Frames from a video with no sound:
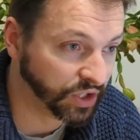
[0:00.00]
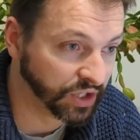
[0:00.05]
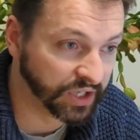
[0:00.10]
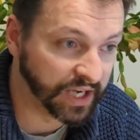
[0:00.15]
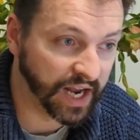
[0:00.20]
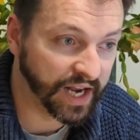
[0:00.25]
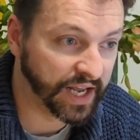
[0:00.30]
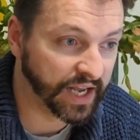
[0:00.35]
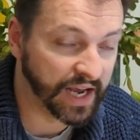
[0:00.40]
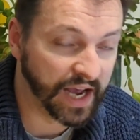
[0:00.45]

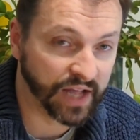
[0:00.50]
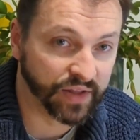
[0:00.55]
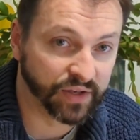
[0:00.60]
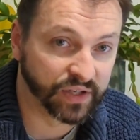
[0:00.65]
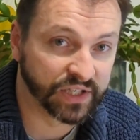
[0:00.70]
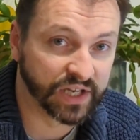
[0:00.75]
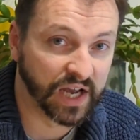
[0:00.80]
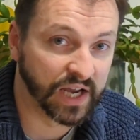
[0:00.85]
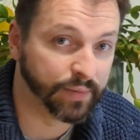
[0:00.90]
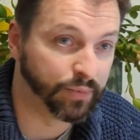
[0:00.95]
getting it at the
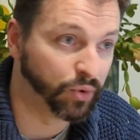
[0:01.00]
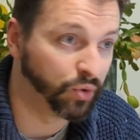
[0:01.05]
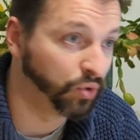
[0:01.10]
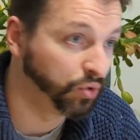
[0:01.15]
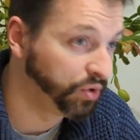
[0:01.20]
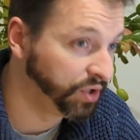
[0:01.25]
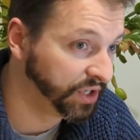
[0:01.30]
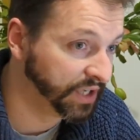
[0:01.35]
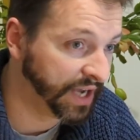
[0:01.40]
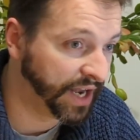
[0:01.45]
table,
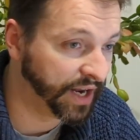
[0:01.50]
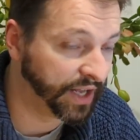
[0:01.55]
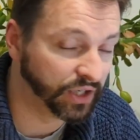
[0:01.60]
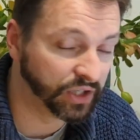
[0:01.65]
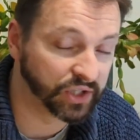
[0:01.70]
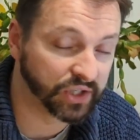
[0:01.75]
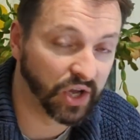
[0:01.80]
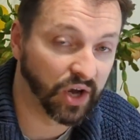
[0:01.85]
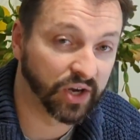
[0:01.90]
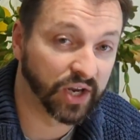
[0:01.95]
getting
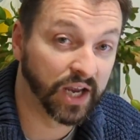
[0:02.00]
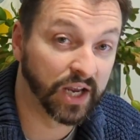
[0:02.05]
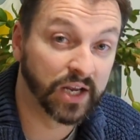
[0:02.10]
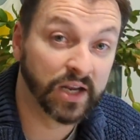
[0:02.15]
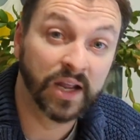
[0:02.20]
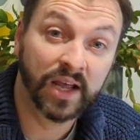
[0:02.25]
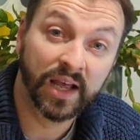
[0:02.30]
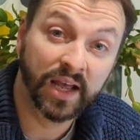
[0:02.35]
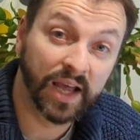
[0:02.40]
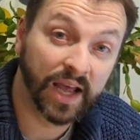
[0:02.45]
stuck in,
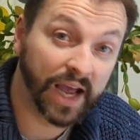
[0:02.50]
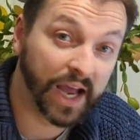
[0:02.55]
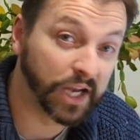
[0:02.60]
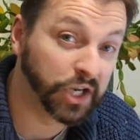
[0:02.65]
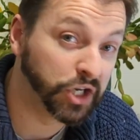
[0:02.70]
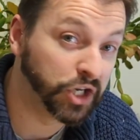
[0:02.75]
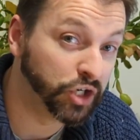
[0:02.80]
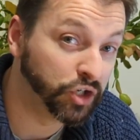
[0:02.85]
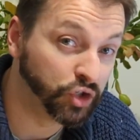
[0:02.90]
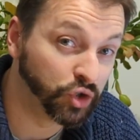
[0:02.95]

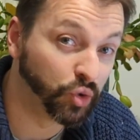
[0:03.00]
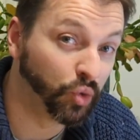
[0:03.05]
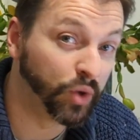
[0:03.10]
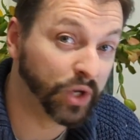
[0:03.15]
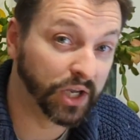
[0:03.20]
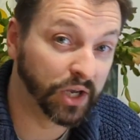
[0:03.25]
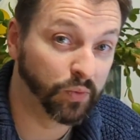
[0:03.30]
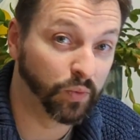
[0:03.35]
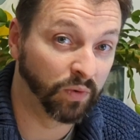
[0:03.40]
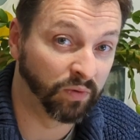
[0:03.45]
and
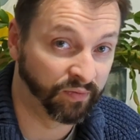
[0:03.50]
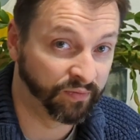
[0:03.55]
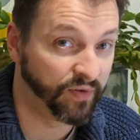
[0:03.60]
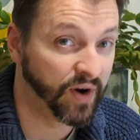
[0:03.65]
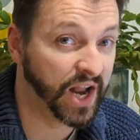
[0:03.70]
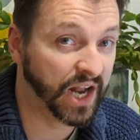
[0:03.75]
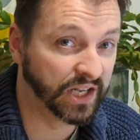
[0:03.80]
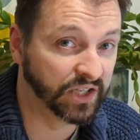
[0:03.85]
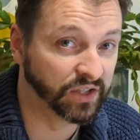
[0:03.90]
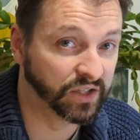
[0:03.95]
enjoying it with
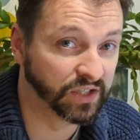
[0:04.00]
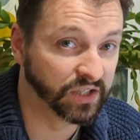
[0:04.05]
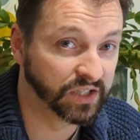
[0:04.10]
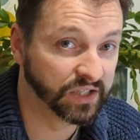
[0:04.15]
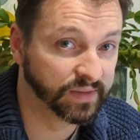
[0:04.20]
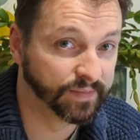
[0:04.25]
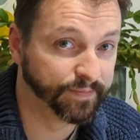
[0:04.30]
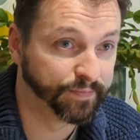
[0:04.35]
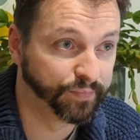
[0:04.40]
friends.